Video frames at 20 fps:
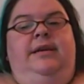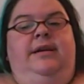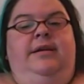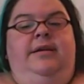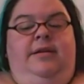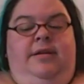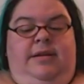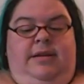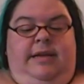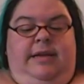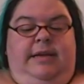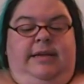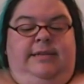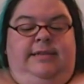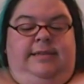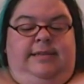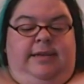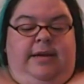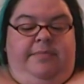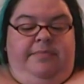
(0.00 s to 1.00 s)
What
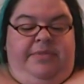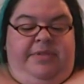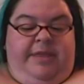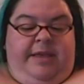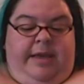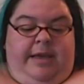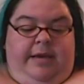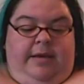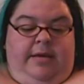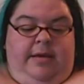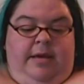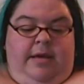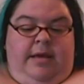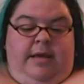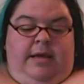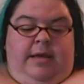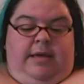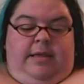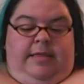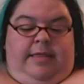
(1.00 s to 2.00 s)
is
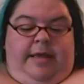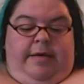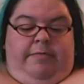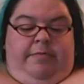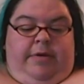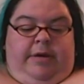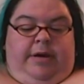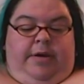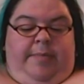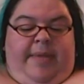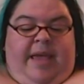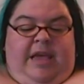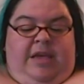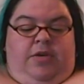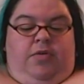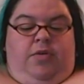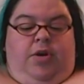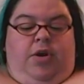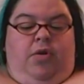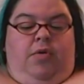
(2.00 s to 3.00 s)
something
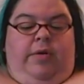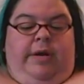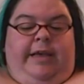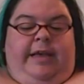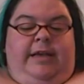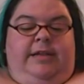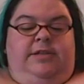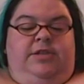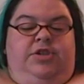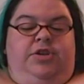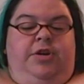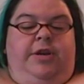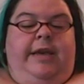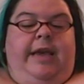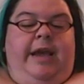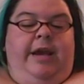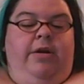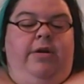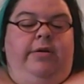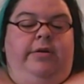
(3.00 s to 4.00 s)
that would make you go
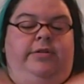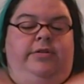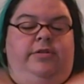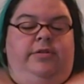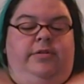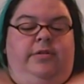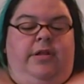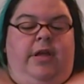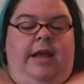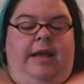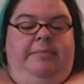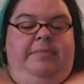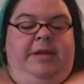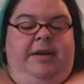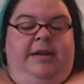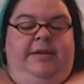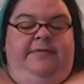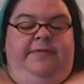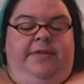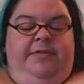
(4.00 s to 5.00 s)
against your
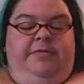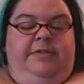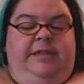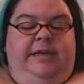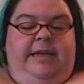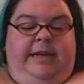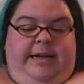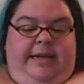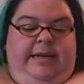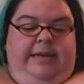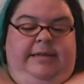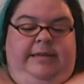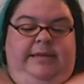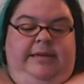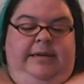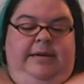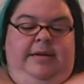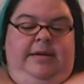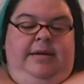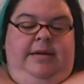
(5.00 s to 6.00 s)
character alignment if you
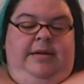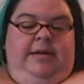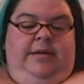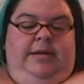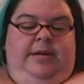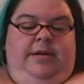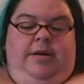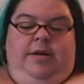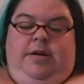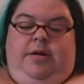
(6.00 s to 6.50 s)
did it?